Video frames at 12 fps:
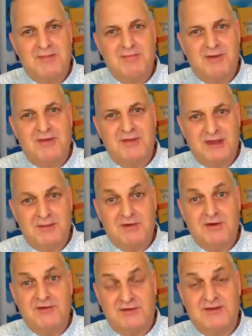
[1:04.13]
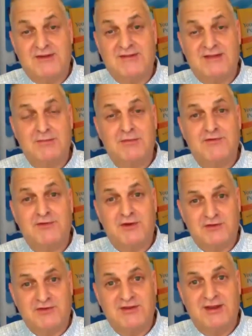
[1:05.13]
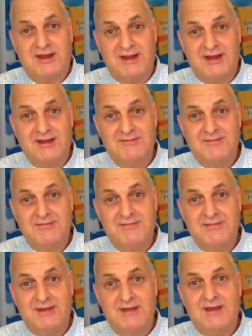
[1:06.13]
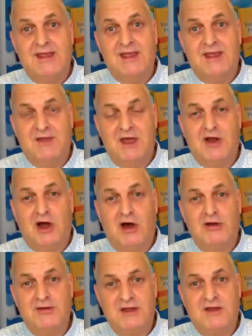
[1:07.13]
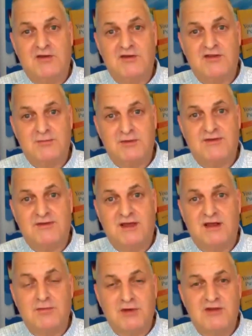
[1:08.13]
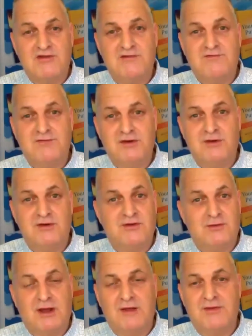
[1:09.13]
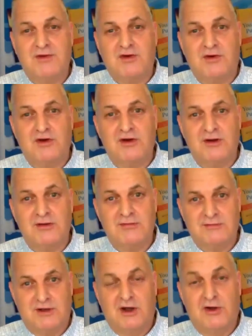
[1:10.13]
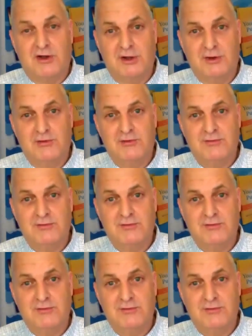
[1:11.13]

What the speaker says: on them because it's December 1st today. And that holiday Christmas celebration food is around the corner. Are you?